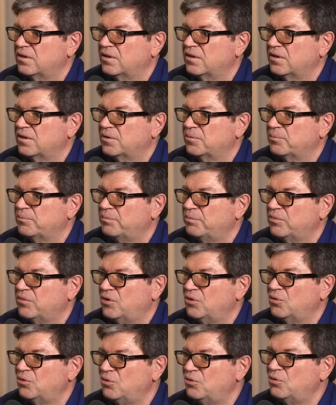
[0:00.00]
Um,
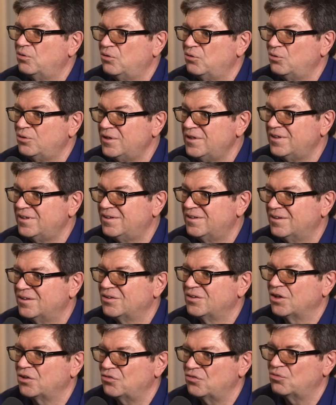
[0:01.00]
you, you you need
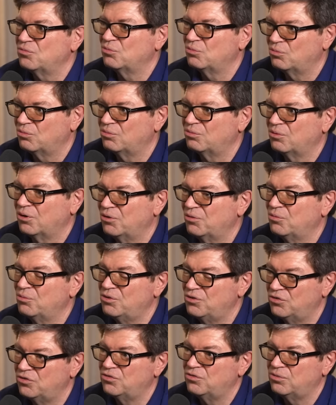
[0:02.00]
that's one of the
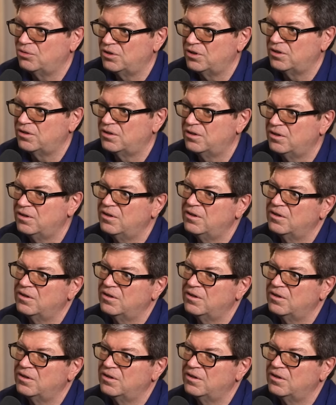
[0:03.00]
reasons you need